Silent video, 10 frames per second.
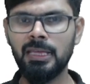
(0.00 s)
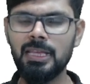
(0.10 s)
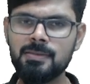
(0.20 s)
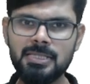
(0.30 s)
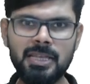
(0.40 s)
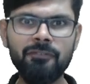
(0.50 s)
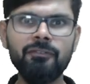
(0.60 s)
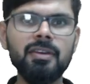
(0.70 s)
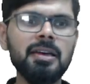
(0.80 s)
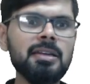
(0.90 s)
If
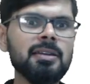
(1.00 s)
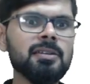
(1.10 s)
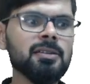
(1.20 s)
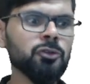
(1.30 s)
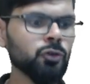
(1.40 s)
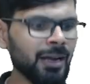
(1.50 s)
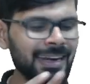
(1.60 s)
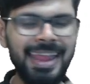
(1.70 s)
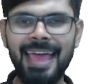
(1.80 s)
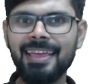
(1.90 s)
somewhere you are
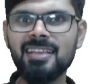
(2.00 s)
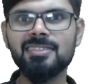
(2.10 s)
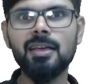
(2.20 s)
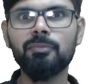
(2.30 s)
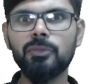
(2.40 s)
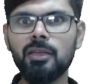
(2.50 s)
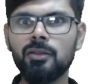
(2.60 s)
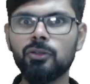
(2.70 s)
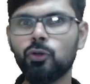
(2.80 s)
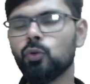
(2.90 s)
lacking
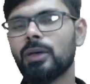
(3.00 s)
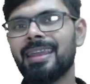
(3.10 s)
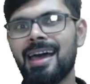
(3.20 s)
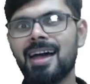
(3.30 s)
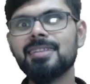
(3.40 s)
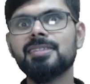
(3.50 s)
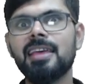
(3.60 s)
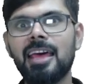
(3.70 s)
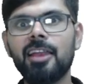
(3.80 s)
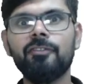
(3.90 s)
something, you can ask
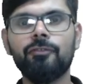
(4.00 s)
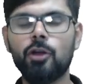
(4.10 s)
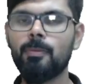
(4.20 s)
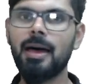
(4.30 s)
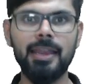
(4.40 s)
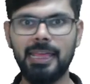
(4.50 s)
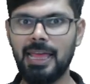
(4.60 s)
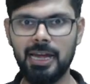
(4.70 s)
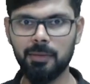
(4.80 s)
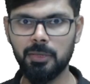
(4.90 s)
help from
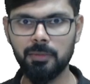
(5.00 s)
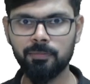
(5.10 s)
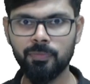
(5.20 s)
Unacademy.